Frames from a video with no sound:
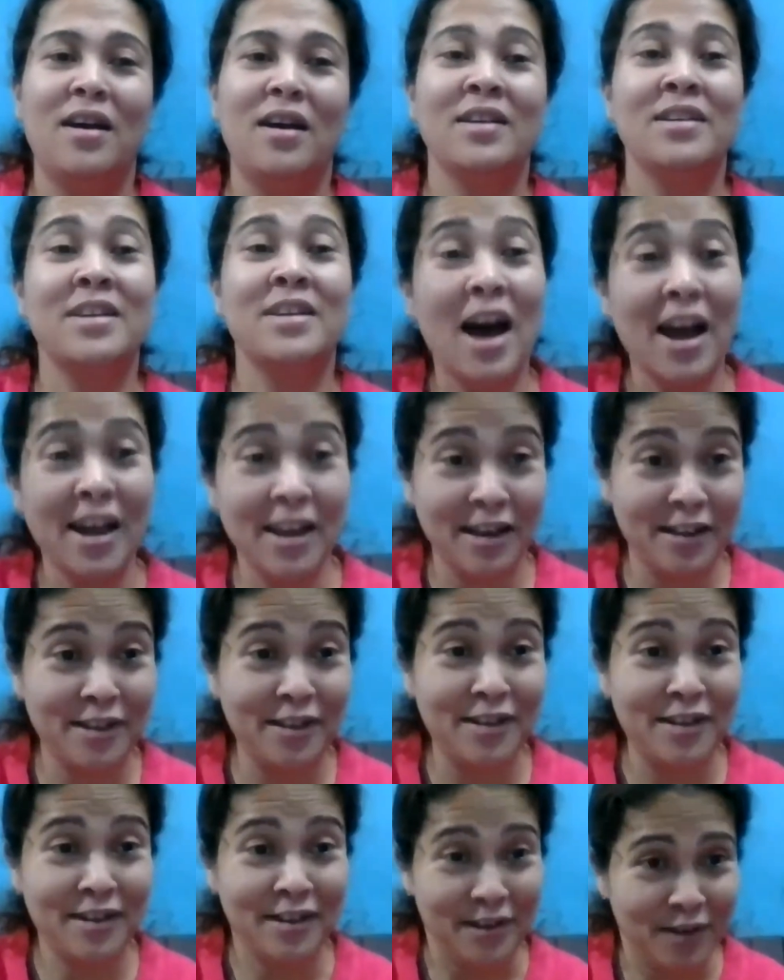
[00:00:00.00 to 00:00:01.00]

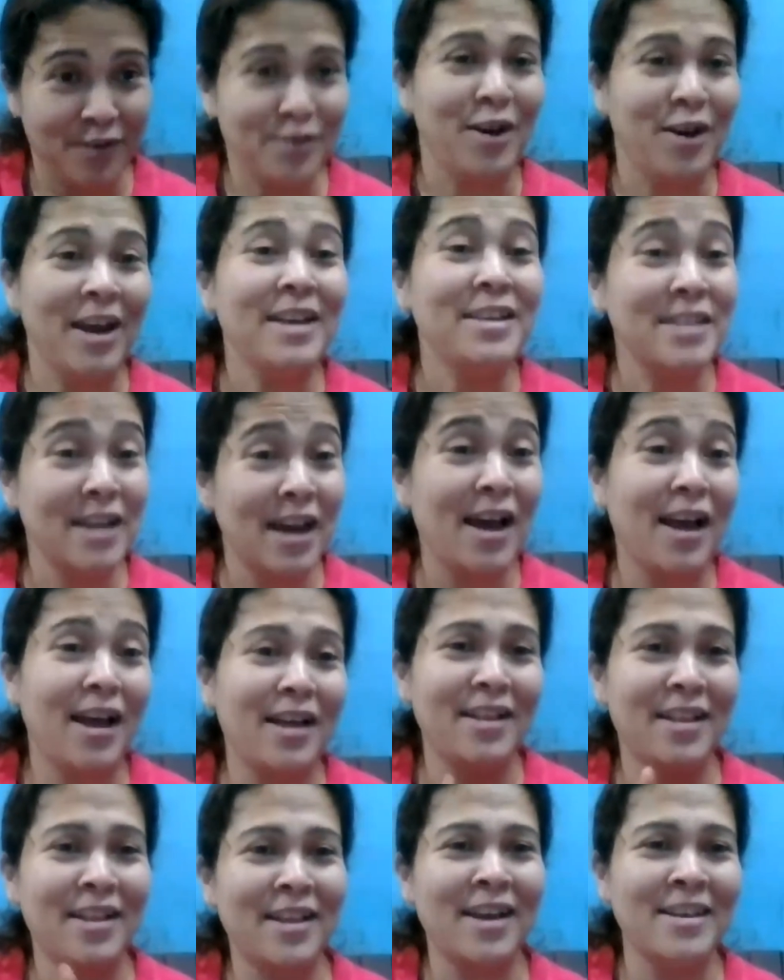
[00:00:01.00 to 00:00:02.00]
Rayad, right?
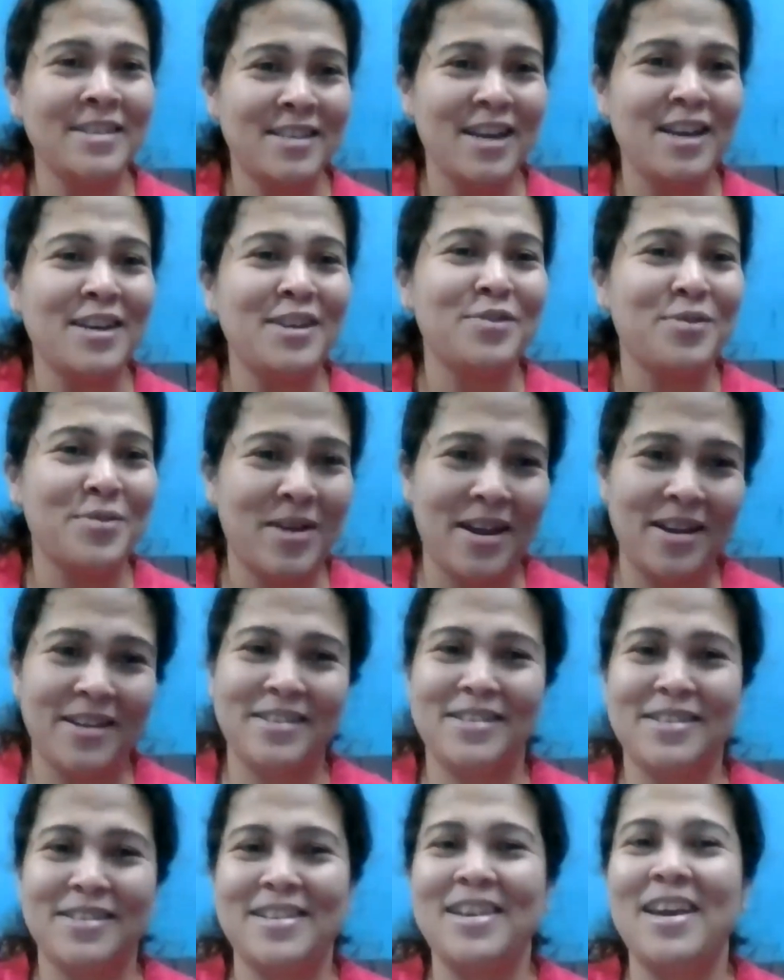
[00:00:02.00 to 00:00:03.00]
I said it right.
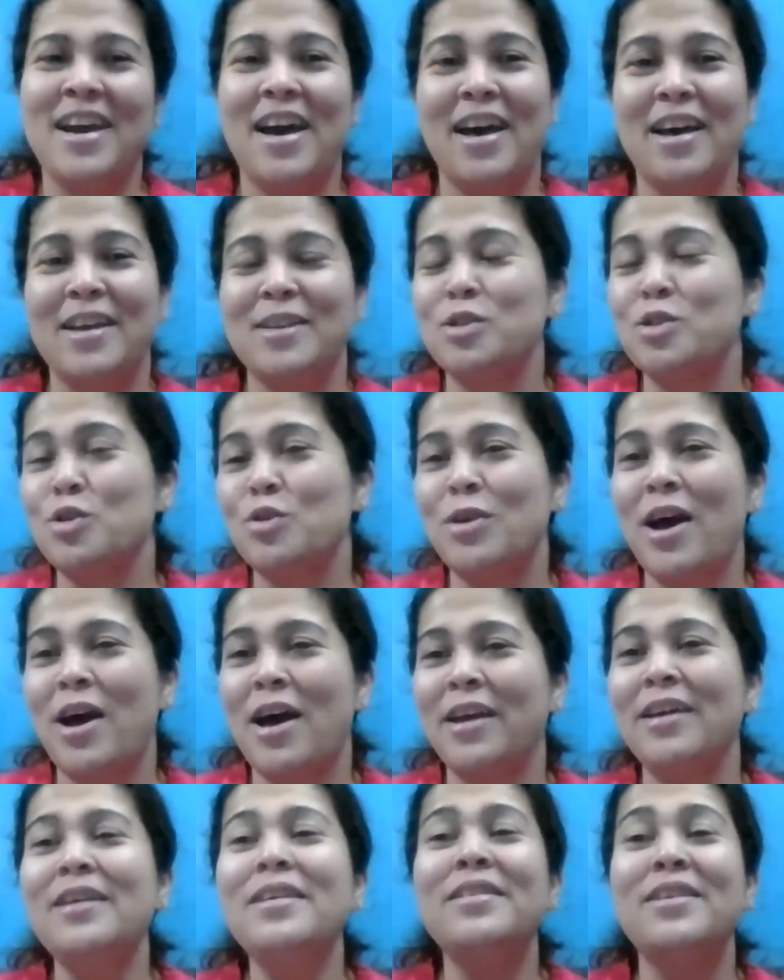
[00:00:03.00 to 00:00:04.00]
Yeah. So
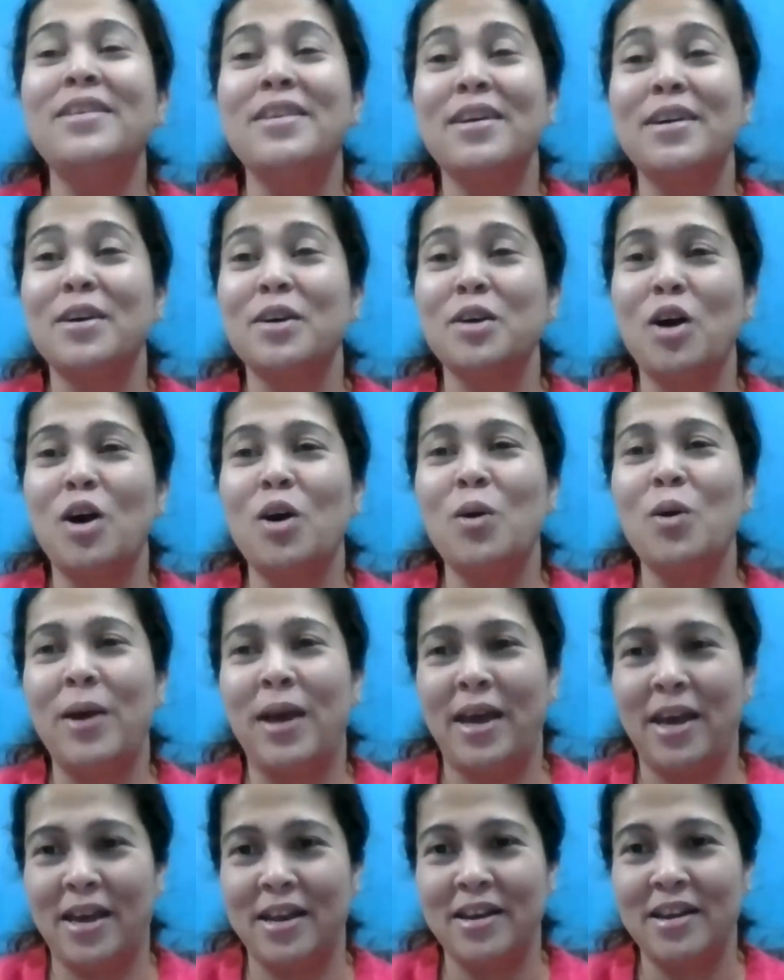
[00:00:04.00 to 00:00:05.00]
Rayad, go
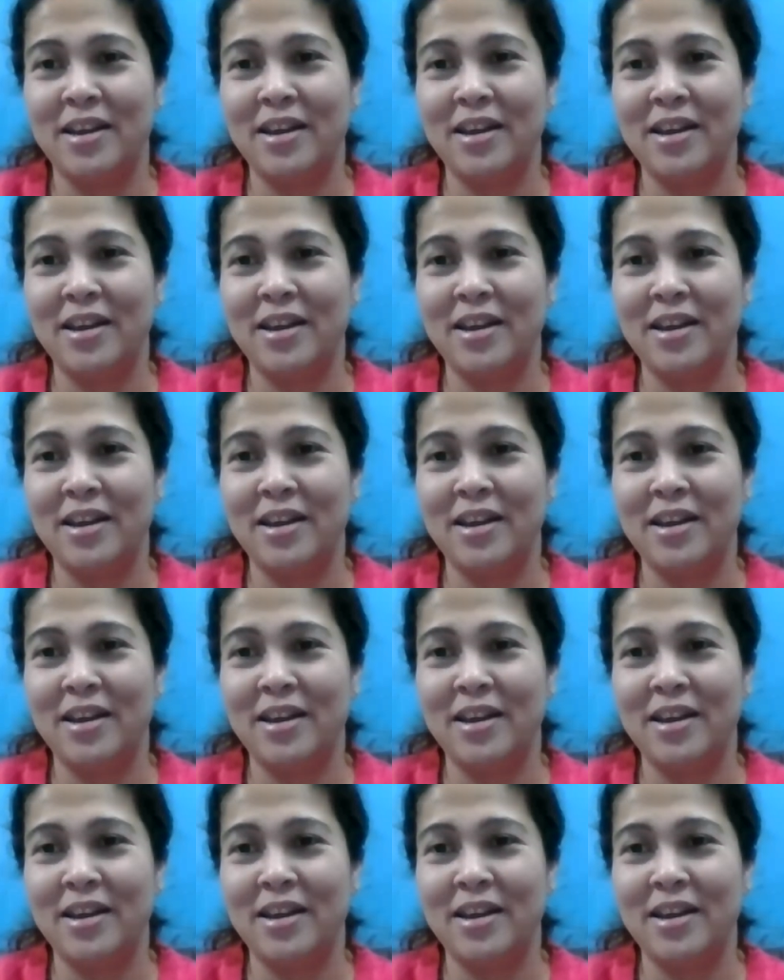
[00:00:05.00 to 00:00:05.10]
ahead.